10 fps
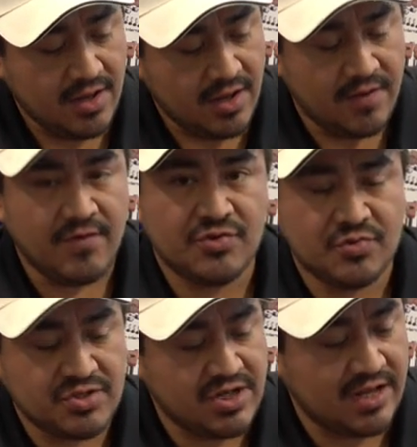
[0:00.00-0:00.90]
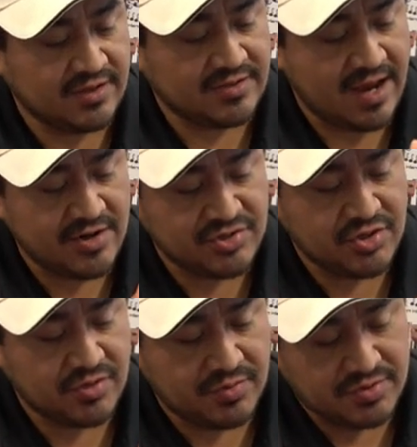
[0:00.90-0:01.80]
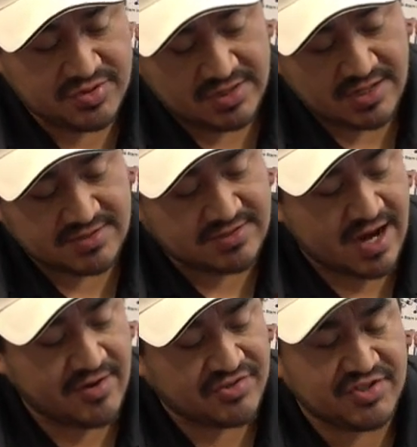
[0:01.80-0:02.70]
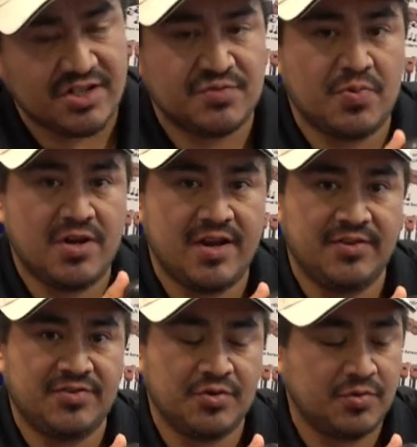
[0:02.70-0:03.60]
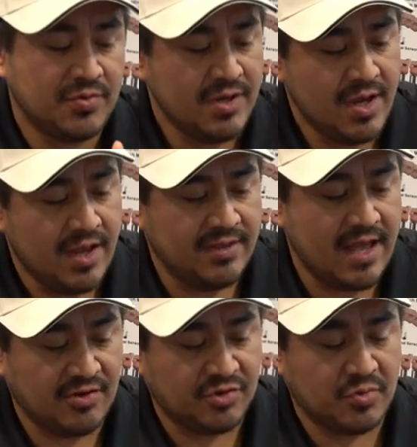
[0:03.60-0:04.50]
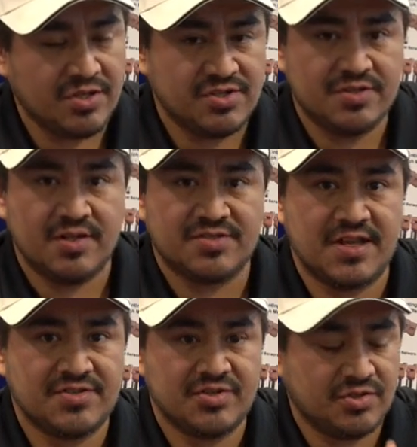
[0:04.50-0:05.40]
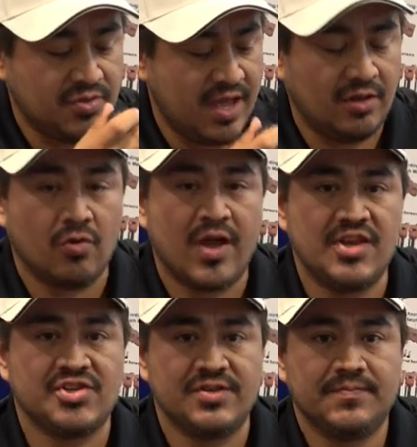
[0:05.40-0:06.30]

if you're switching out the tires. You could select tire 6, put it in 2, and that'll switch the sensor to that location.